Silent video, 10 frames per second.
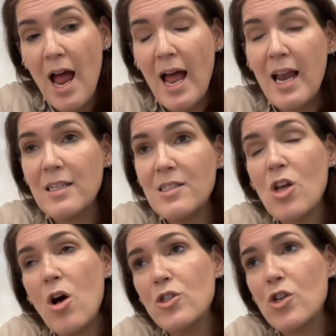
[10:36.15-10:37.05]
And let's
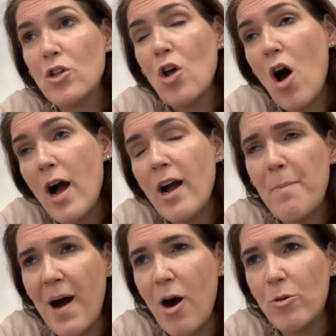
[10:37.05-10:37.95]
also talk
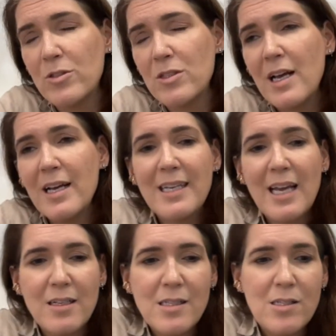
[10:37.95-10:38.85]
about
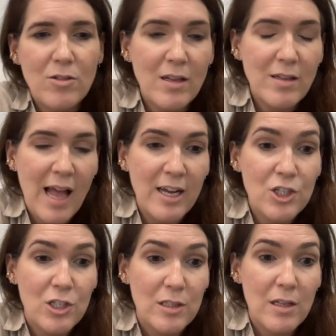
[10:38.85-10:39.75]
cancer
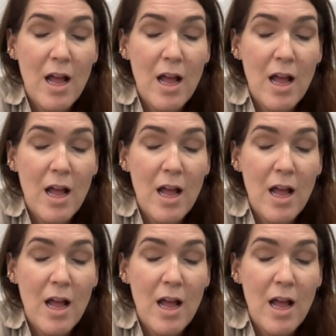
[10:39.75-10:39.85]
detection.